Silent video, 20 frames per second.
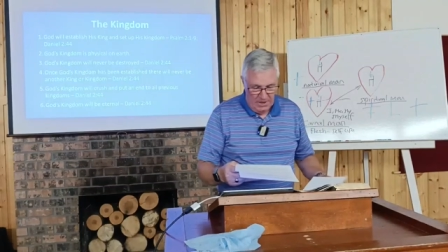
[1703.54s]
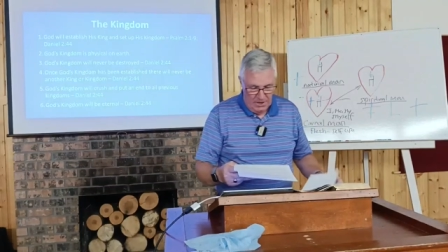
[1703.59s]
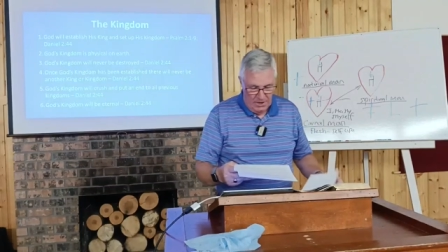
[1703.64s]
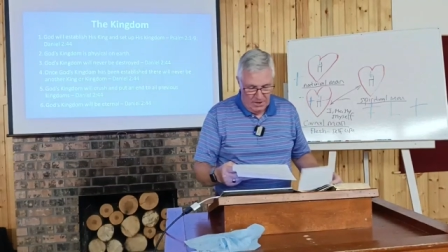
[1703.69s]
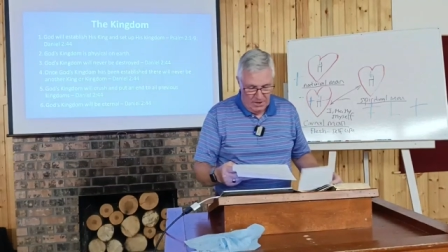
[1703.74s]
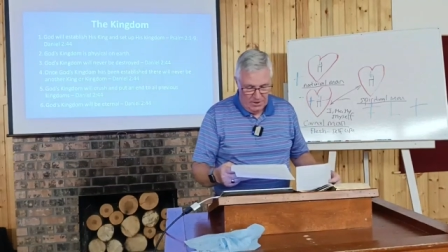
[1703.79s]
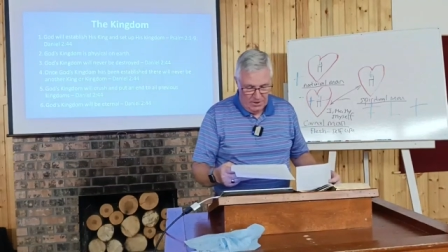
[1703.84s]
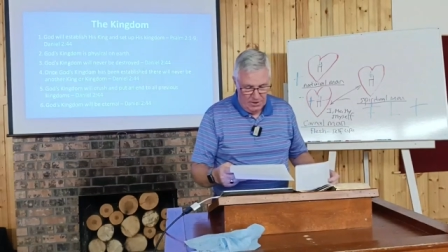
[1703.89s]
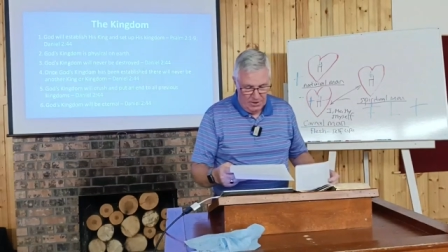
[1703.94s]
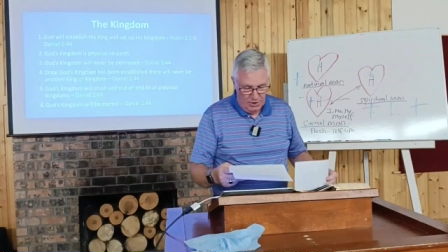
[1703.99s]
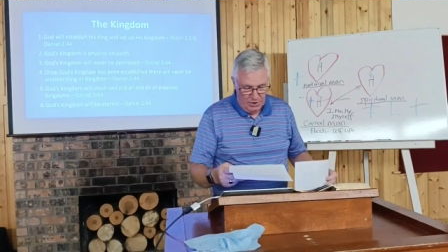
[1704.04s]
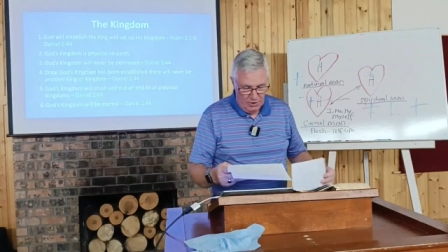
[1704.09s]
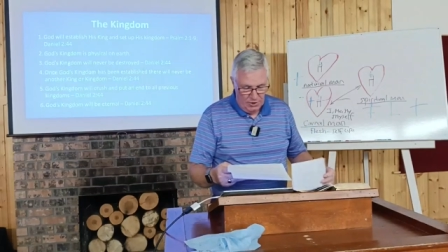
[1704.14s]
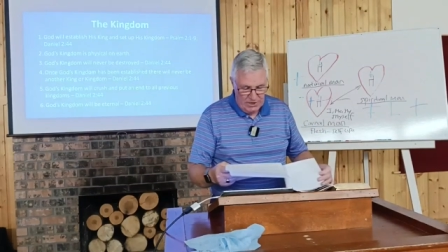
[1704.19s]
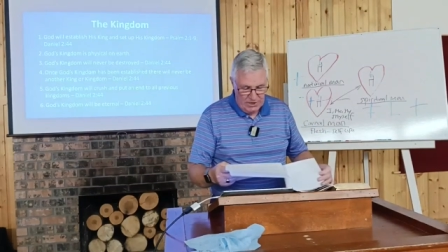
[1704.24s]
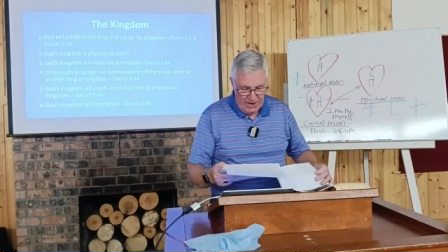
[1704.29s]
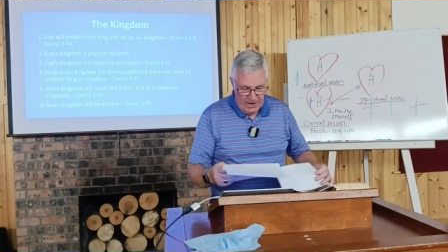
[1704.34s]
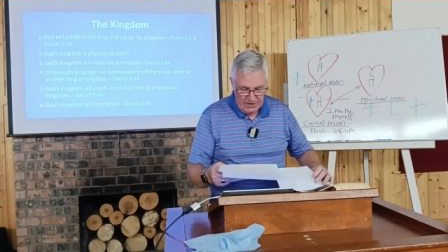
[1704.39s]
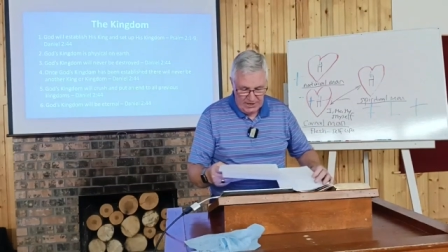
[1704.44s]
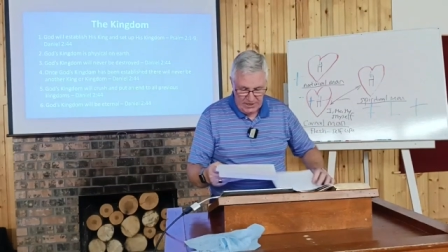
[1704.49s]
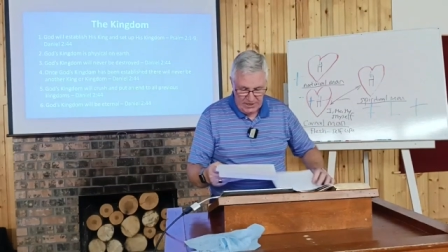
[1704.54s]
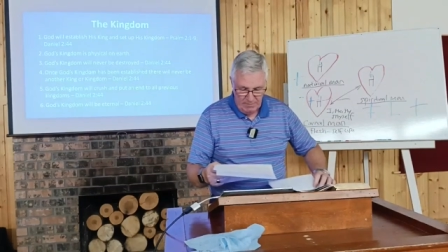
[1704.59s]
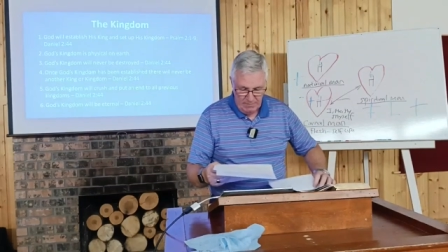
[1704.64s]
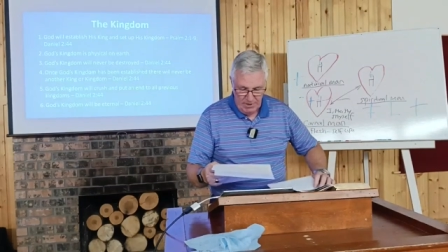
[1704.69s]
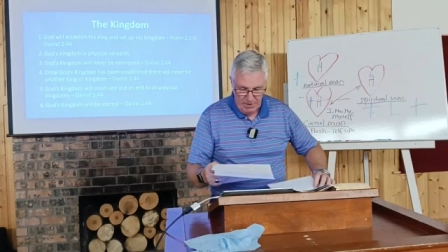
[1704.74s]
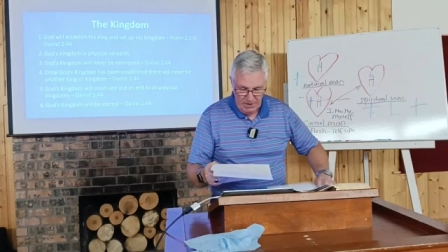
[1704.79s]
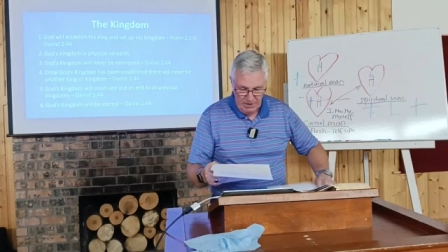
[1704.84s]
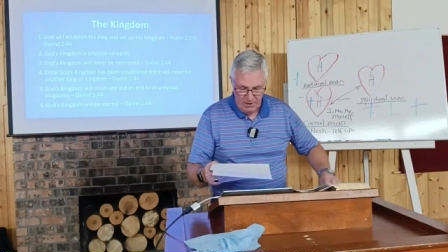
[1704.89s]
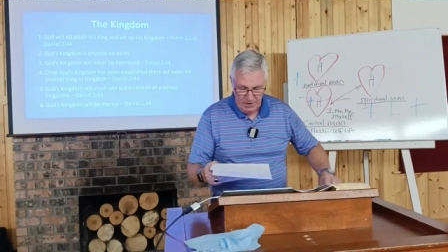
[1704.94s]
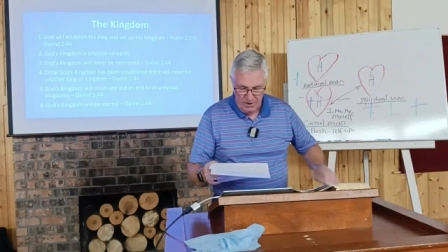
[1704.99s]
The New
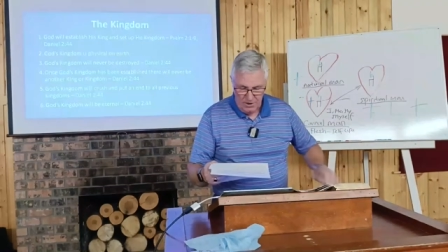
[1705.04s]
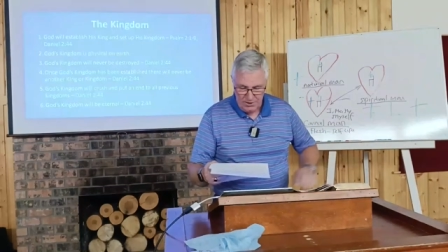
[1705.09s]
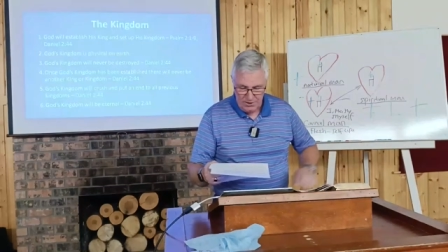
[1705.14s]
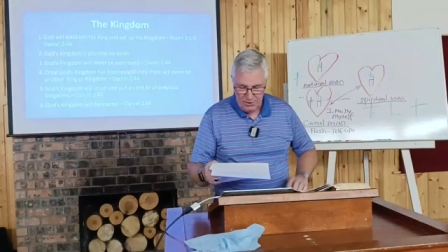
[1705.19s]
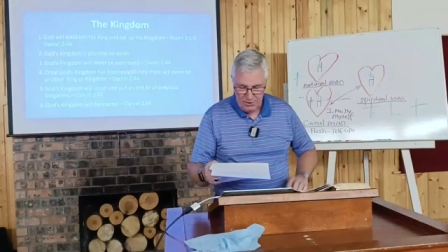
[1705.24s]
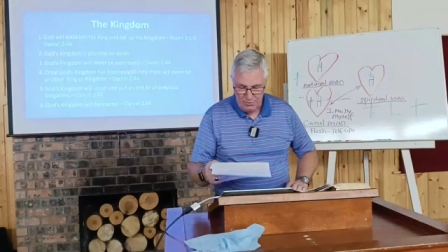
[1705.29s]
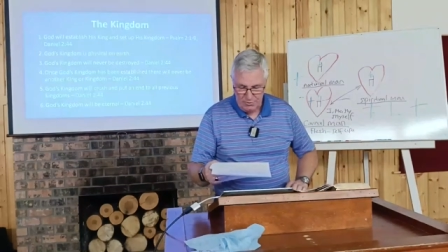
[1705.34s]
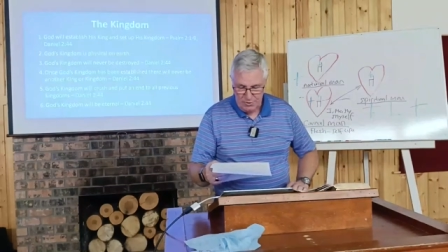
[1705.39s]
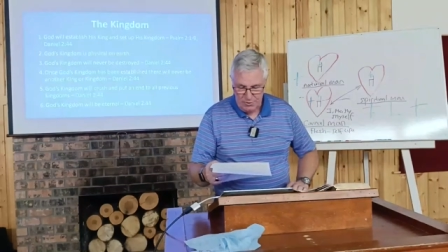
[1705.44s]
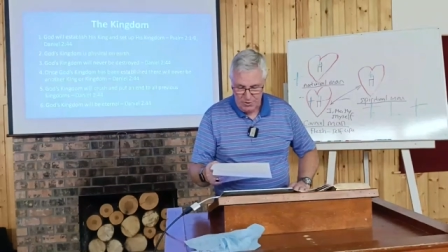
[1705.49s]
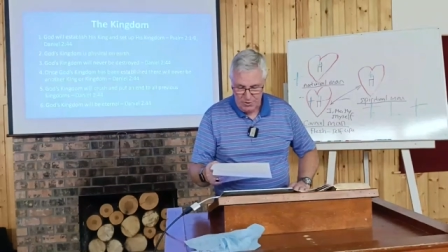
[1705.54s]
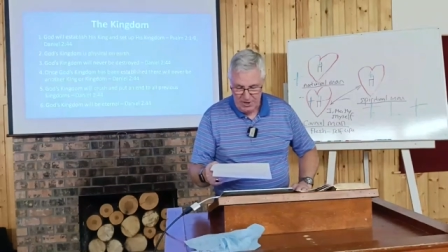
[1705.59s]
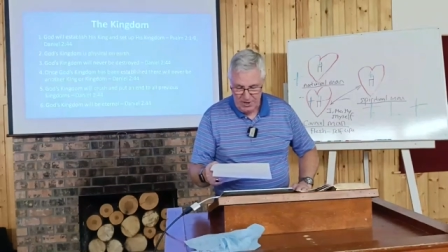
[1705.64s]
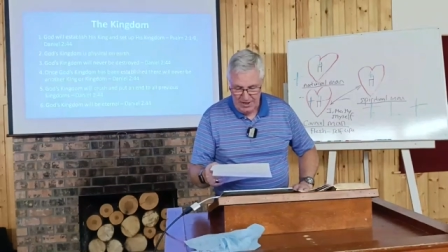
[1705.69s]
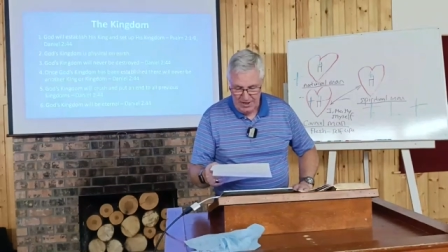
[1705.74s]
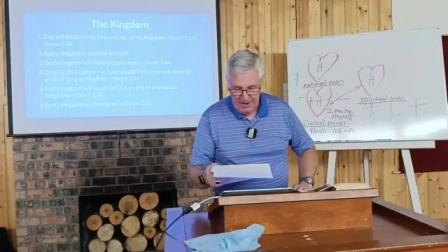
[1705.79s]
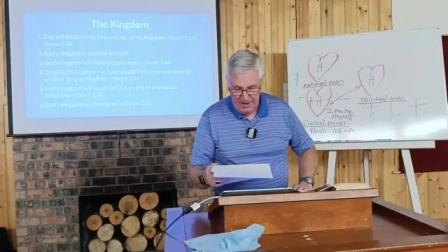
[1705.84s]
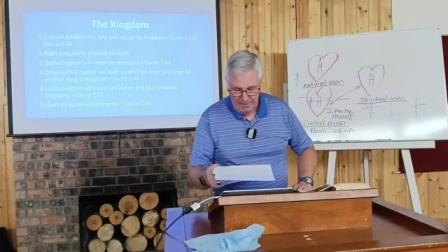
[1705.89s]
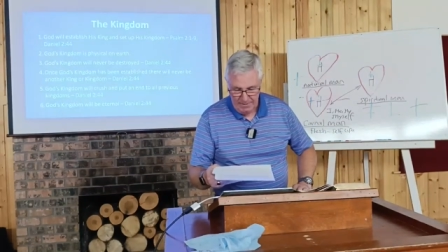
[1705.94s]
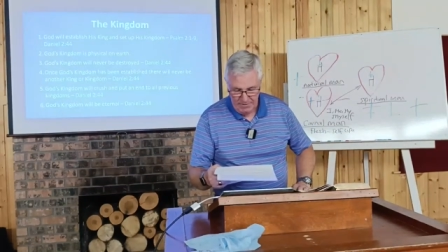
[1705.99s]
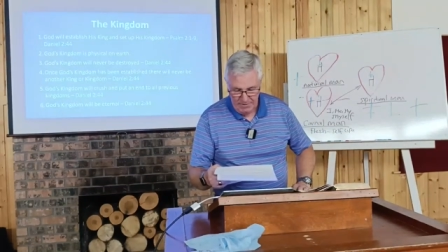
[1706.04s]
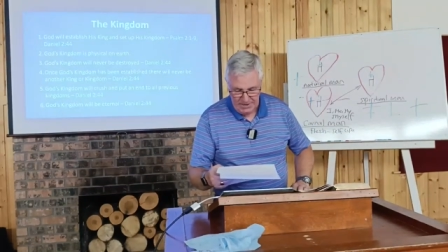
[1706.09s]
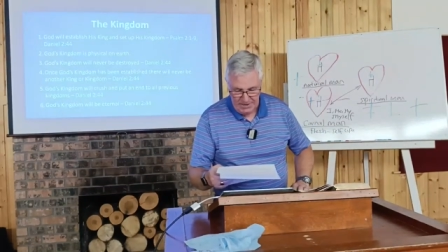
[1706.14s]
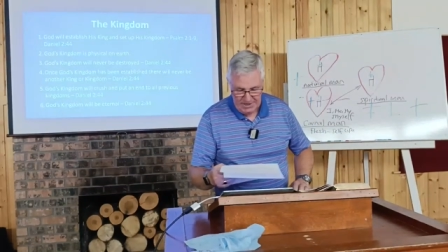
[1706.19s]
Testament also proclaims